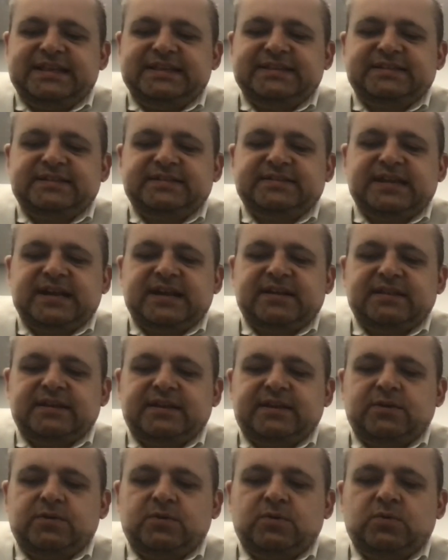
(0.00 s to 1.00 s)
this is
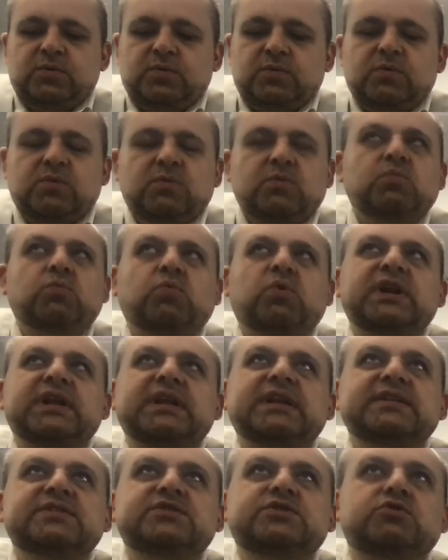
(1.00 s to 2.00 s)
telling you
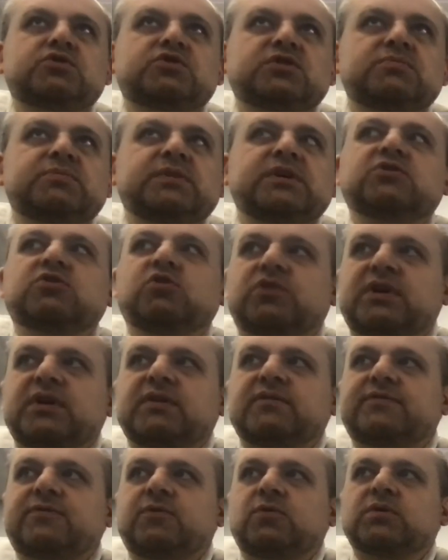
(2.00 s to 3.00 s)
what it is you should be
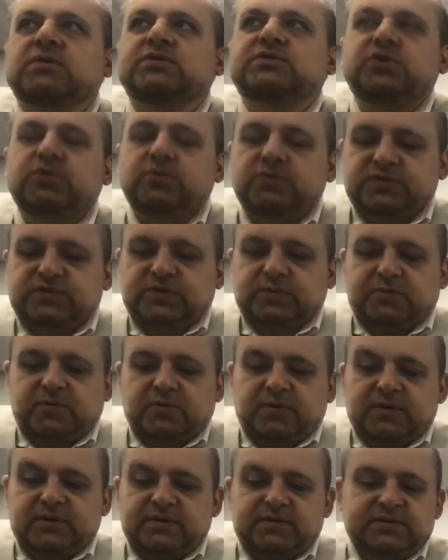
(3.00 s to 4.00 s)
looking for to
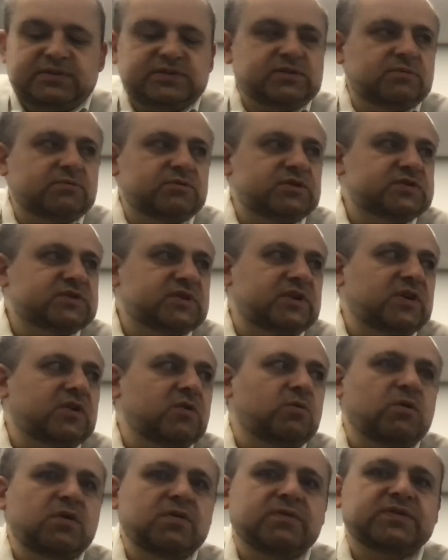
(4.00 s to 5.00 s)
support. So just going
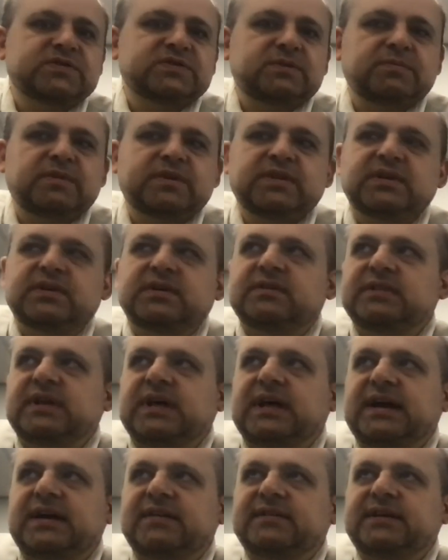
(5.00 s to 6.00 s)
to go over some of the,
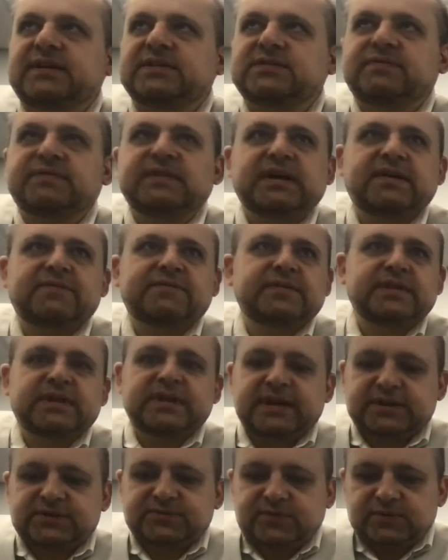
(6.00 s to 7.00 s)
the highlights of that
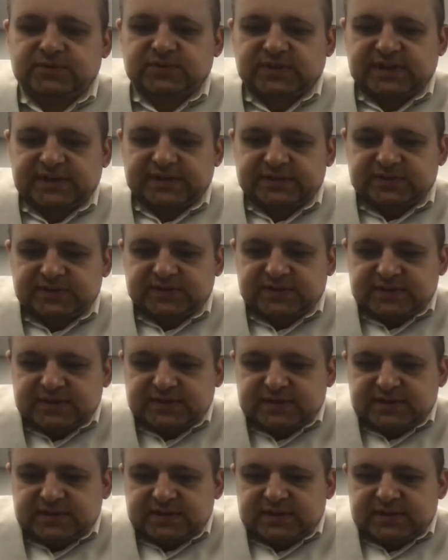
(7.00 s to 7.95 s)
for the next few slides.